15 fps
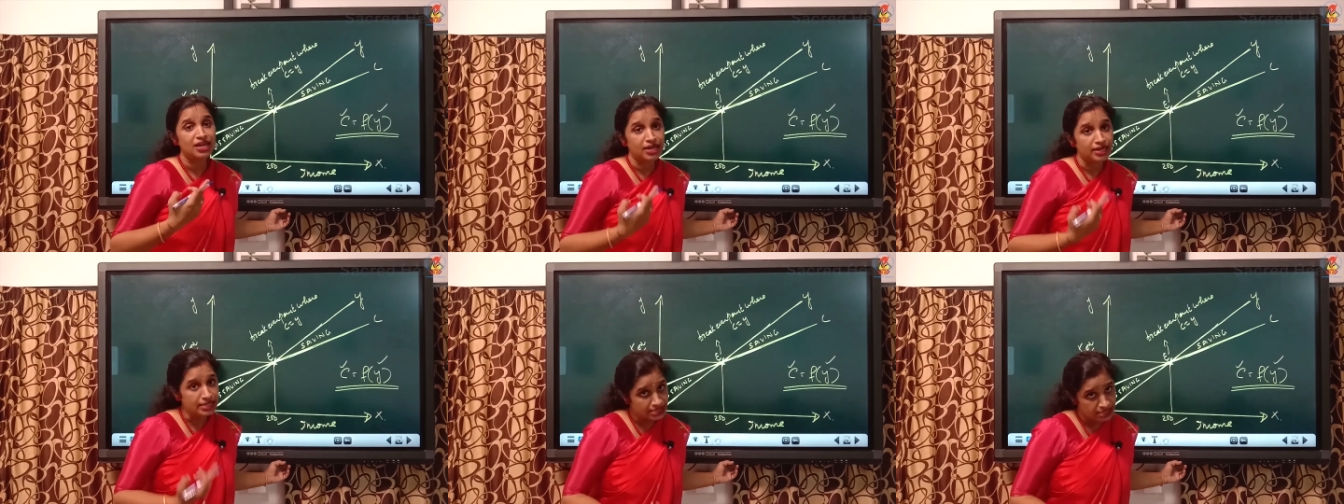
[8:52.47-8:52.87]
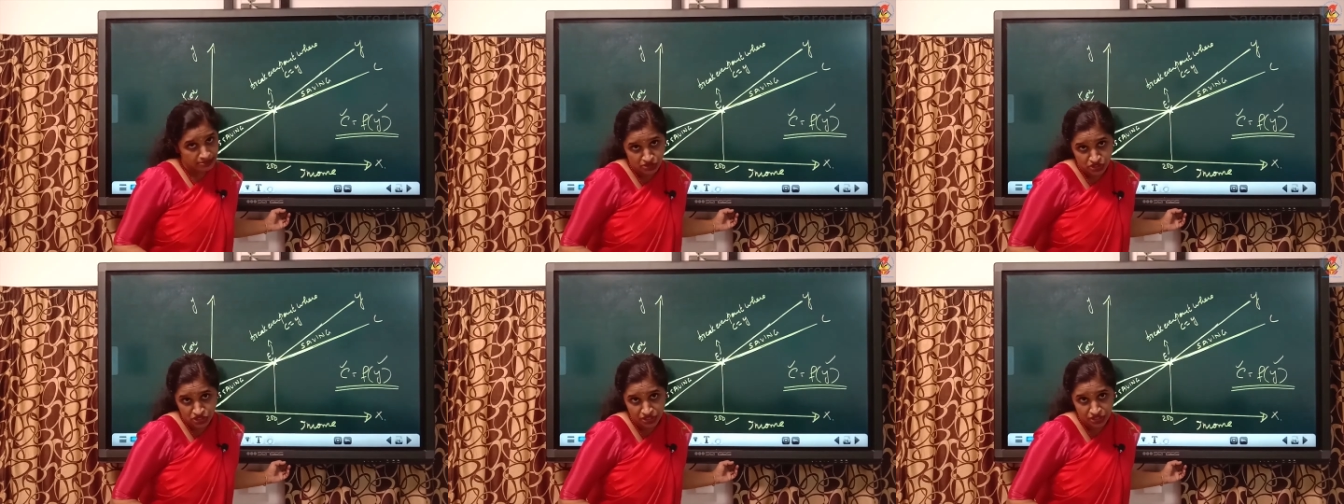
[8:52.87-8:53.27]

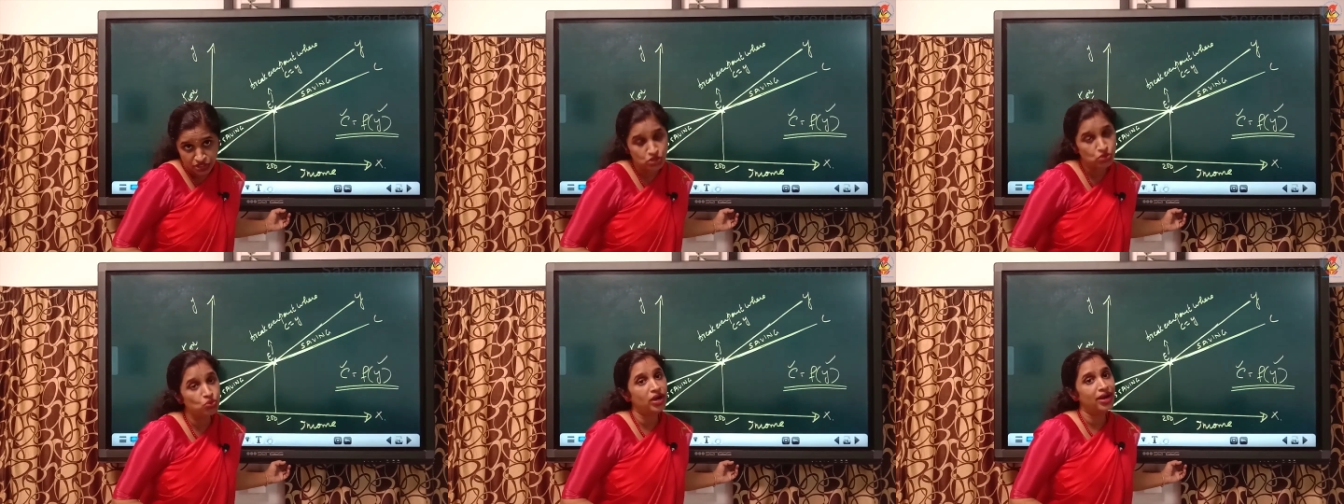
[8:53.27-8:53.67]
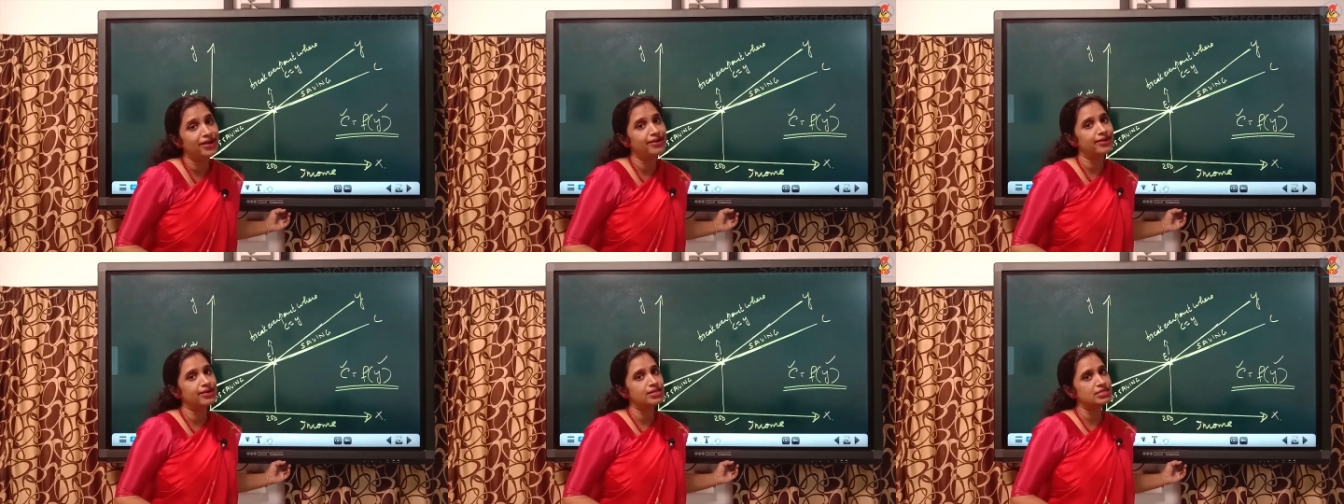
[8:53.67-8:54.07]
consumption
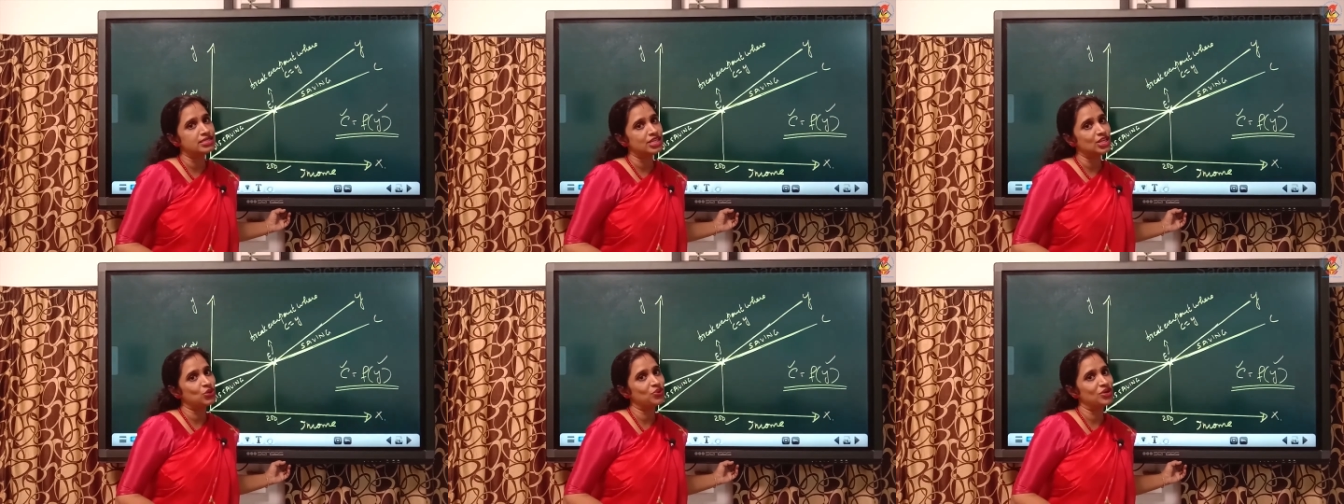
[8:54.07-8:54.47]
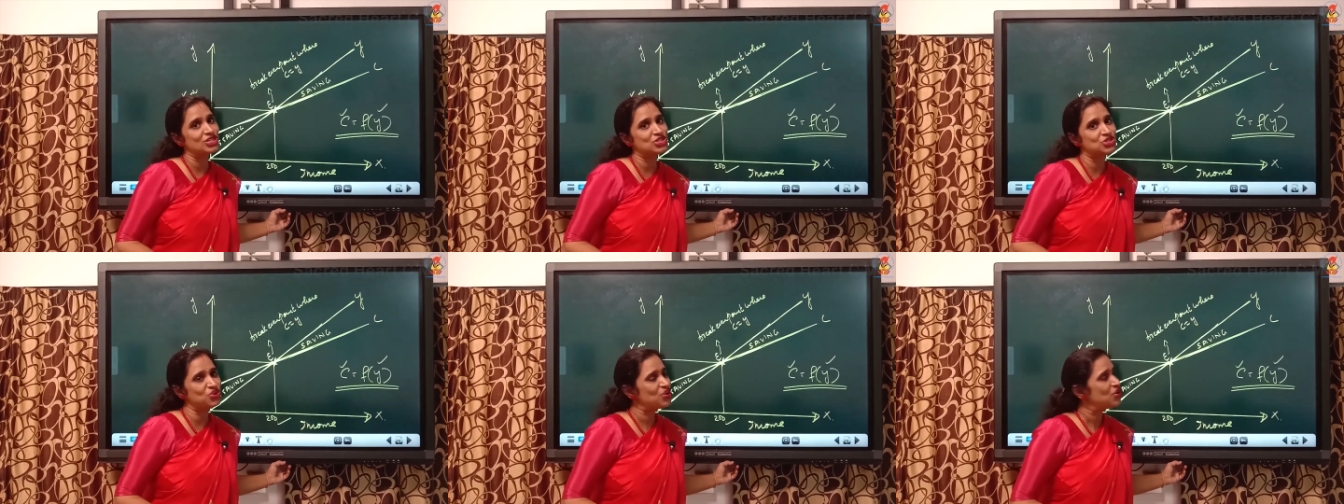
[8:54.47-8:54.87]
200 is equal
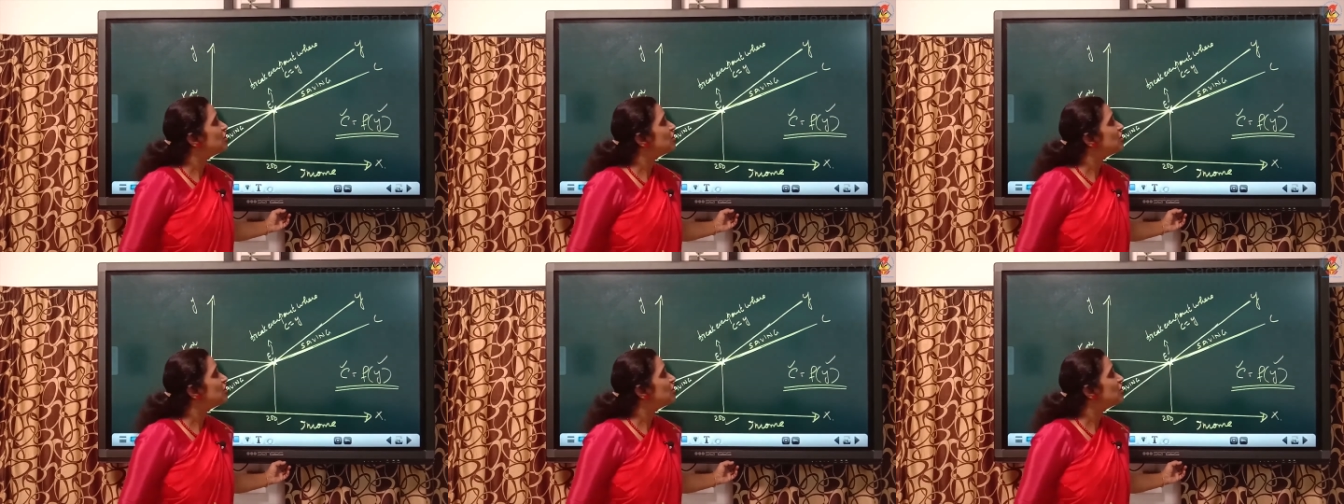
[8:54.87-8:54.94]
to